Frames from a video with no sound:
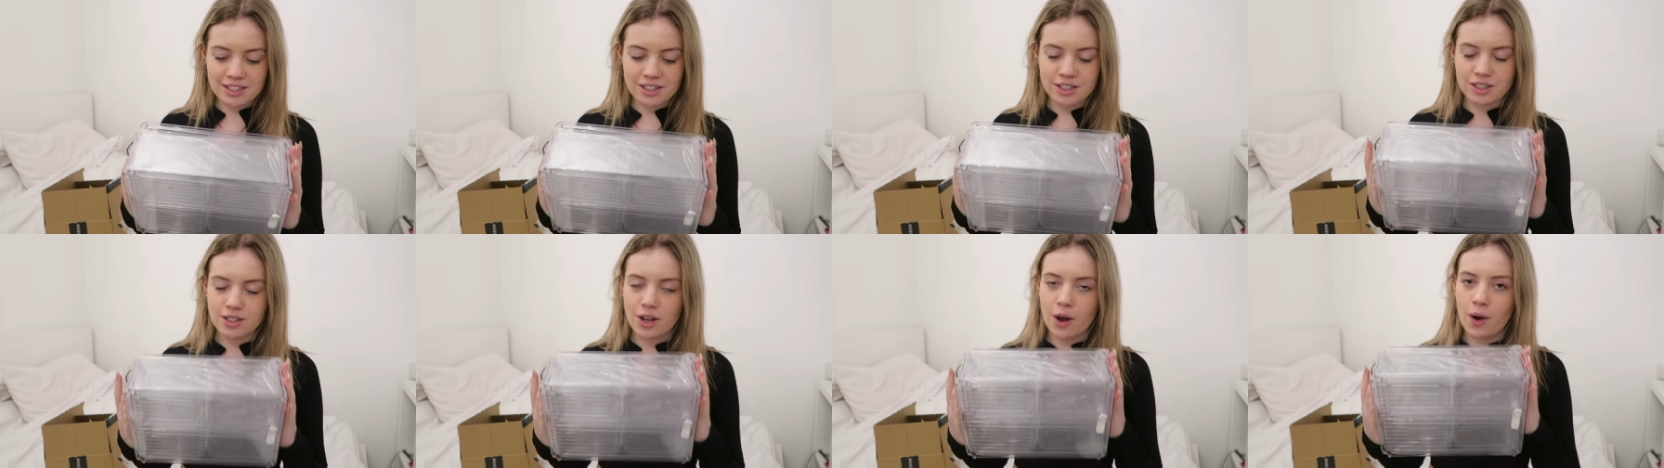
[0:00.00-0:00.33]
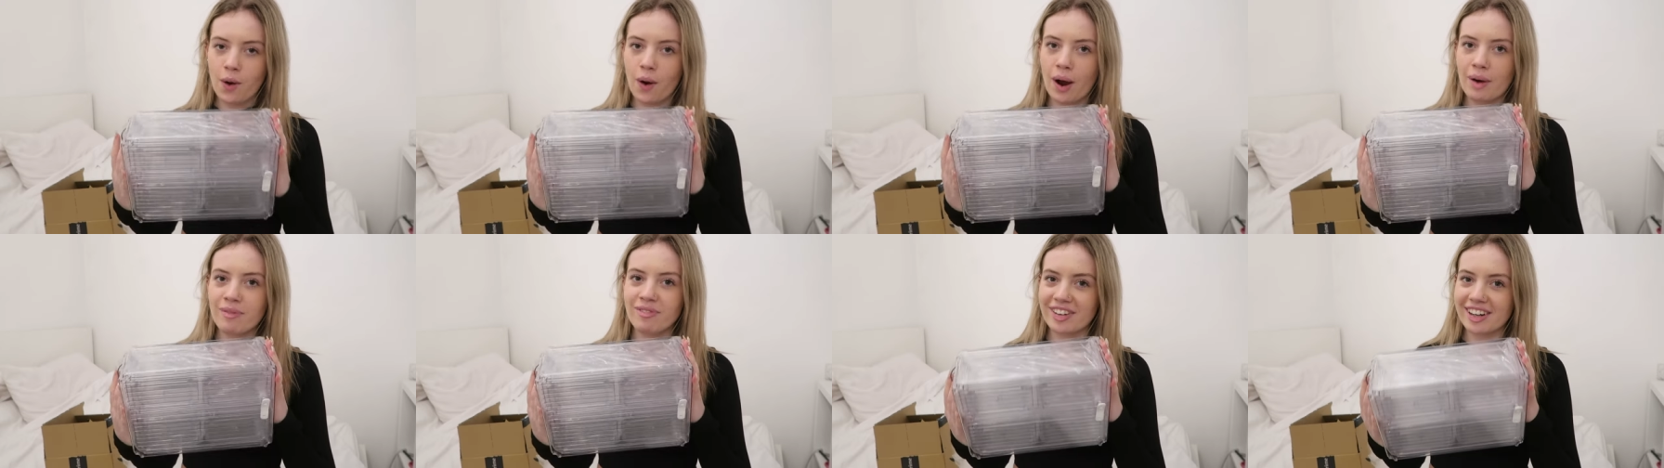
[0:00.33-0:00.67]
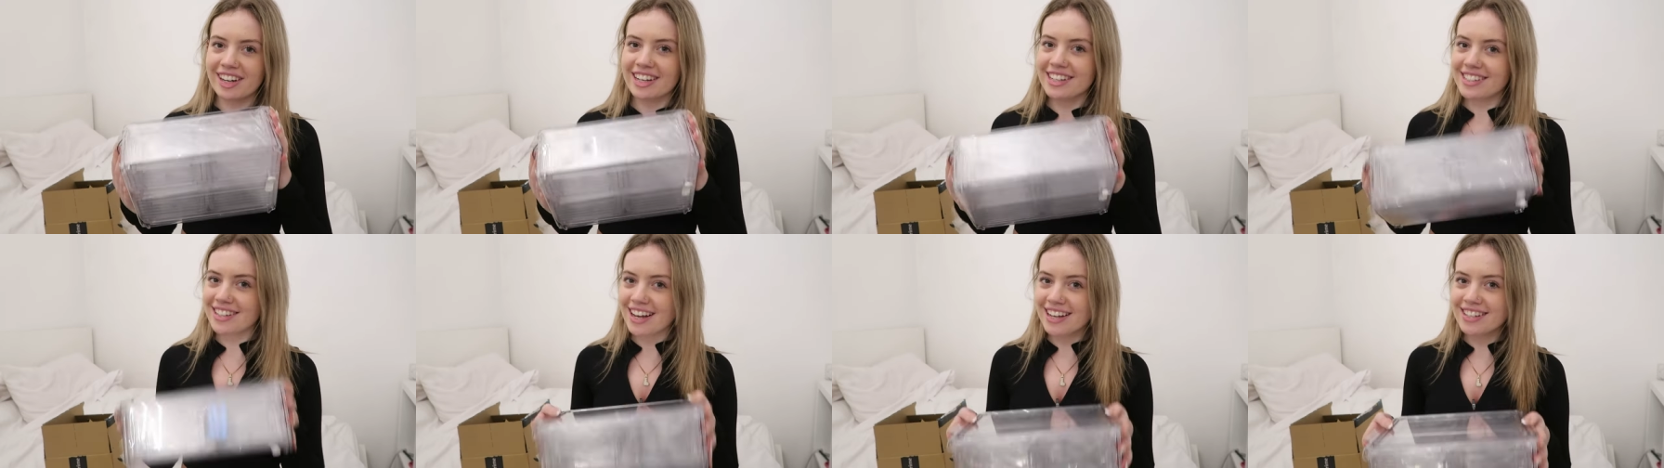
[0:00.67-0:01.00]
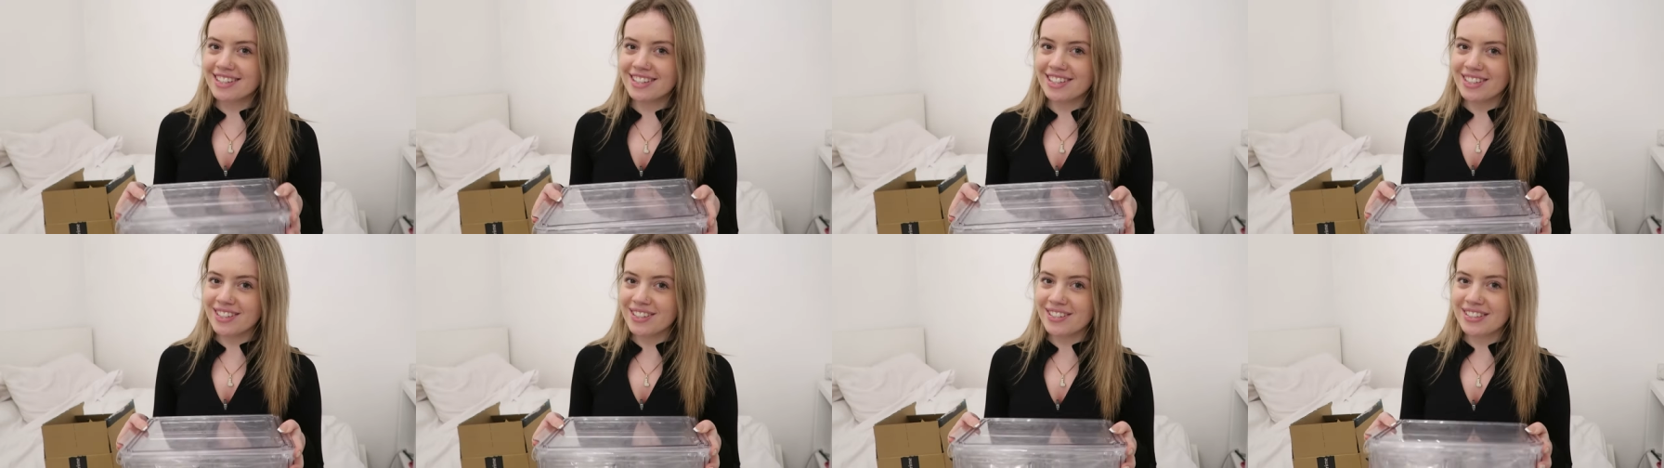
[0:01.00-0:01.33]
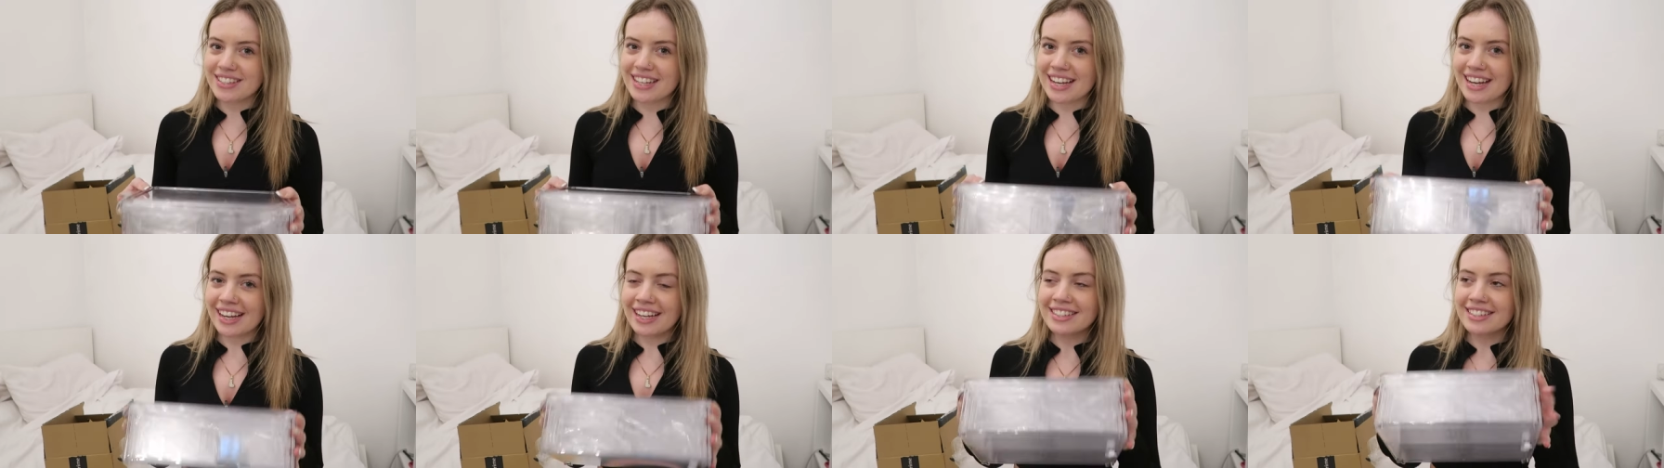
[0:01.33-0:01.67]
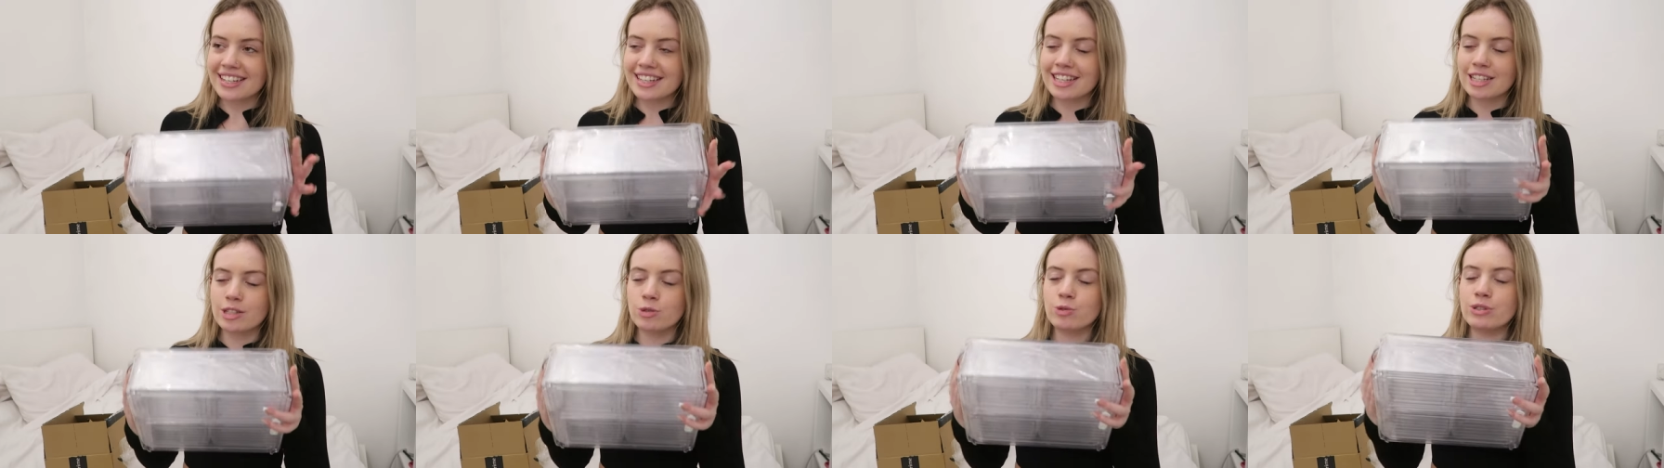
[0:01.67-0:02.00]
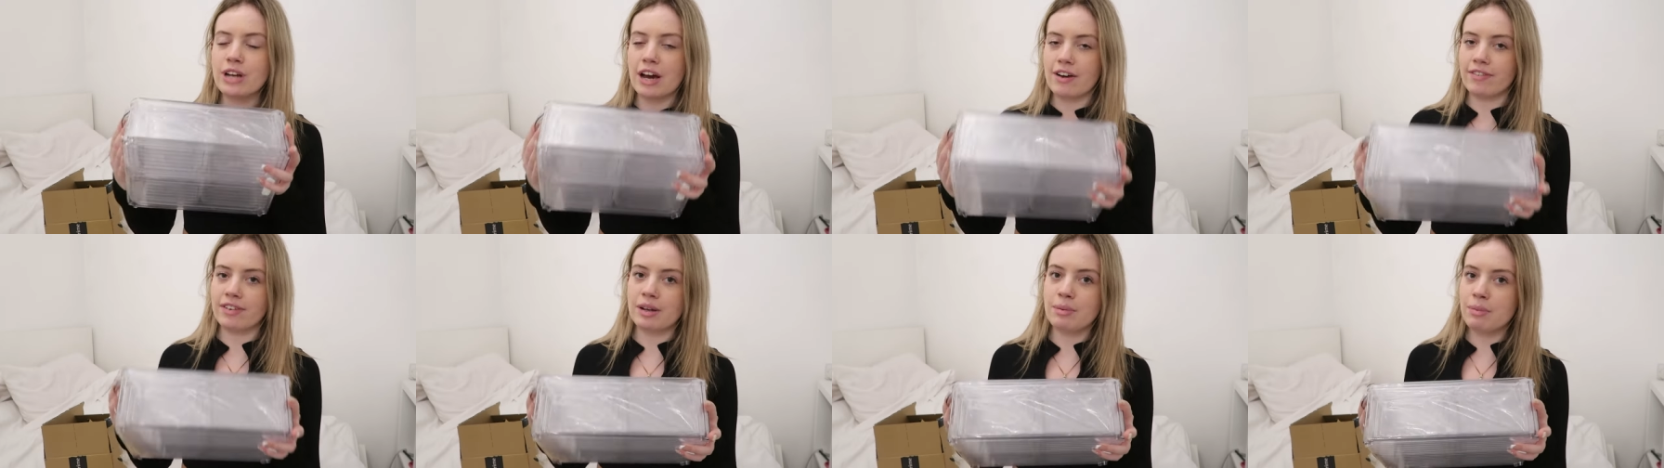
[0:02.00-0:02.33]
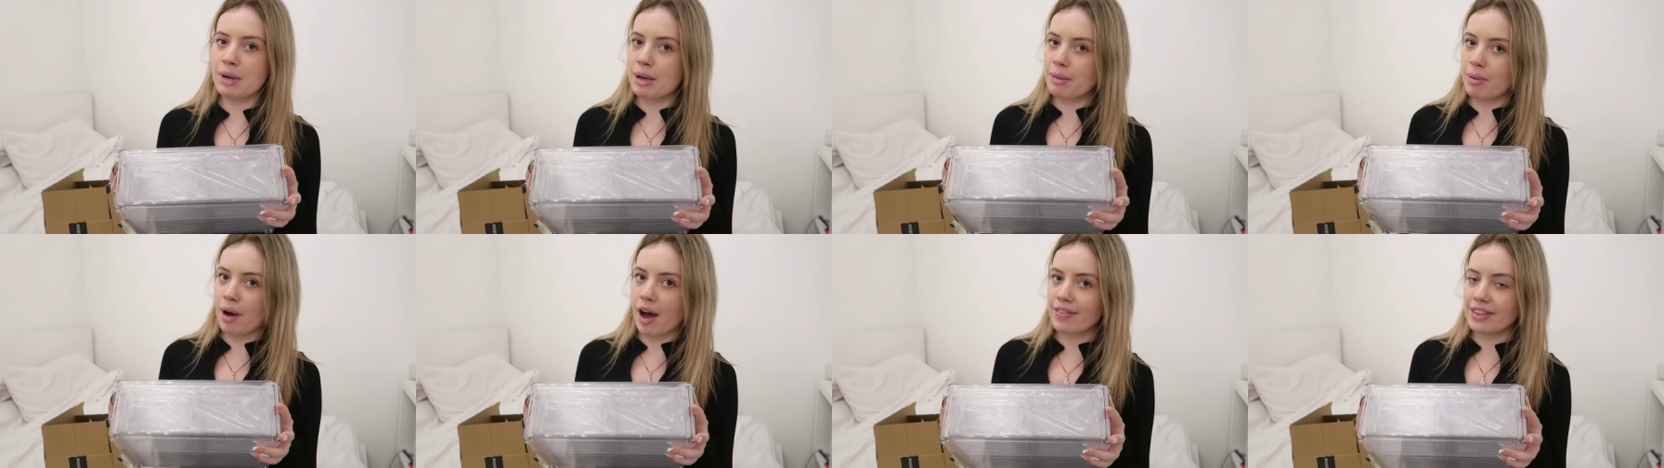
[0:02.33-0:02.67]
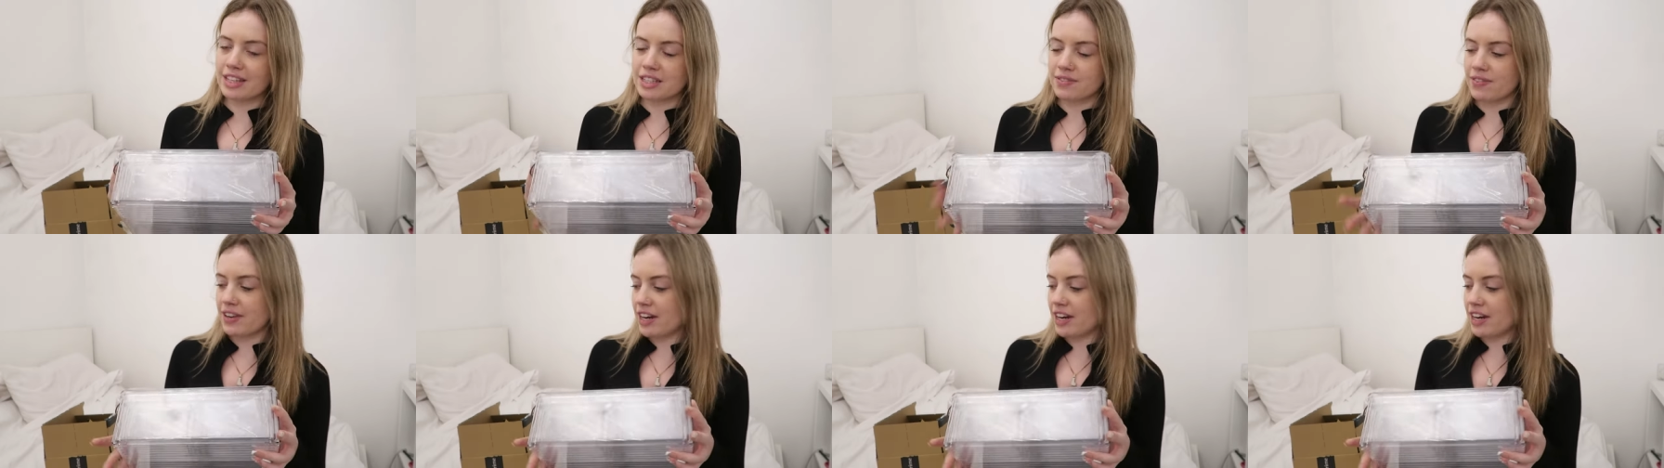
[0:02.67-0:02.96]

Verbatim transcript: and so I'm really excited to use these. This will definitely be a part of this